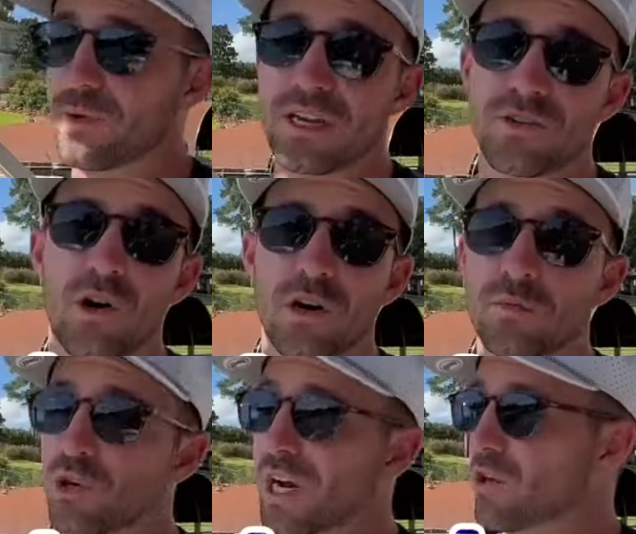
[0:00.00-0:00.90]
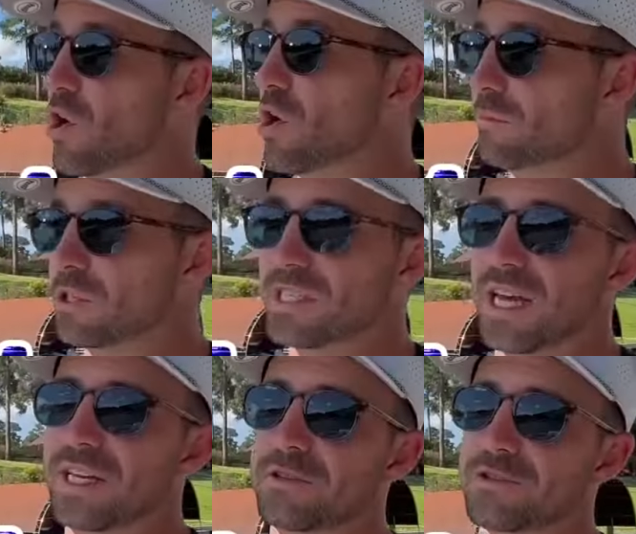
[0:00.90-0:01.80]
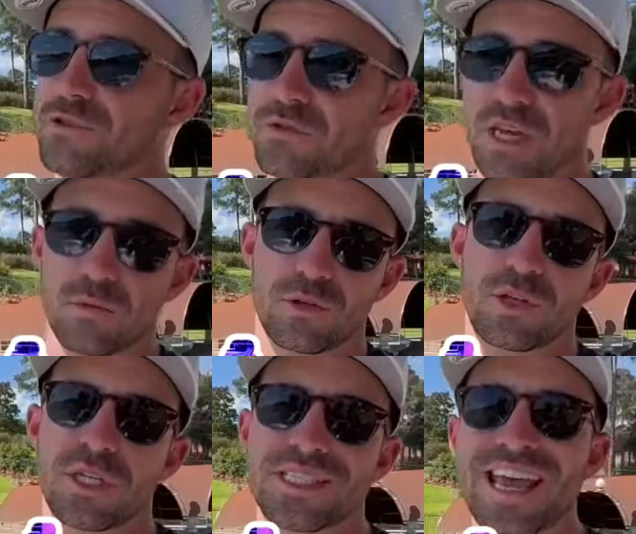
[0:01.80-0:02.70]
Grand Harbor and Harborside. They're two neighborhoods,